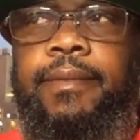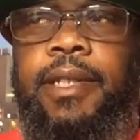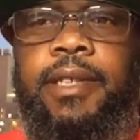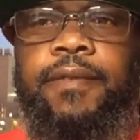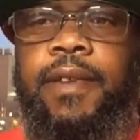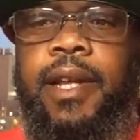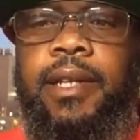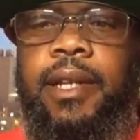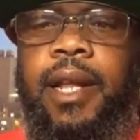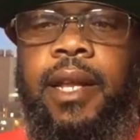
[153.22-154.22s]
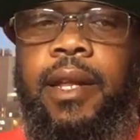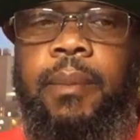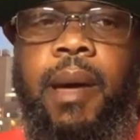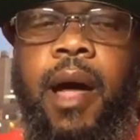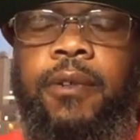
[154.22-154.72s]
just find a lot of
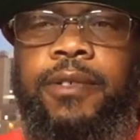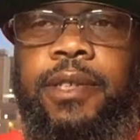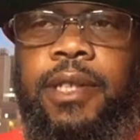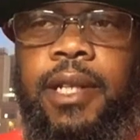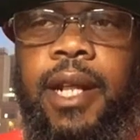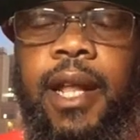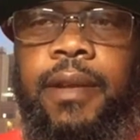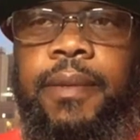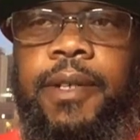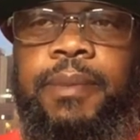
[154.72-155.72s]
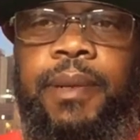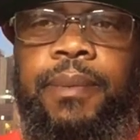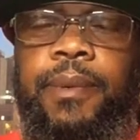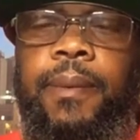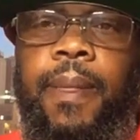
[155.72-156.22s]
hypocrisy in a lot of these
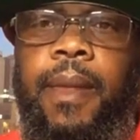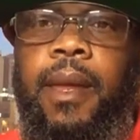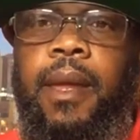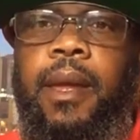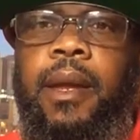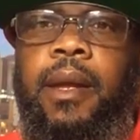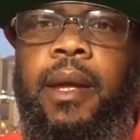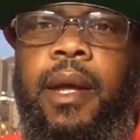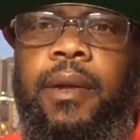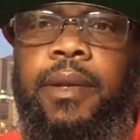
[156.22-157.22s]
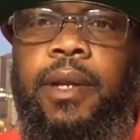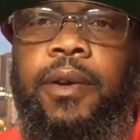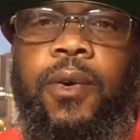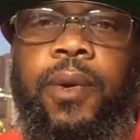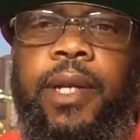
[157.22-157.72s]
people, how they're
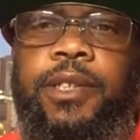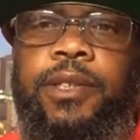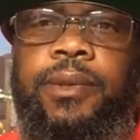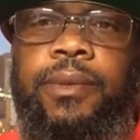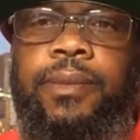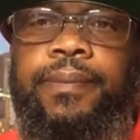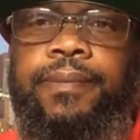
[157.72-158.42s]
quick to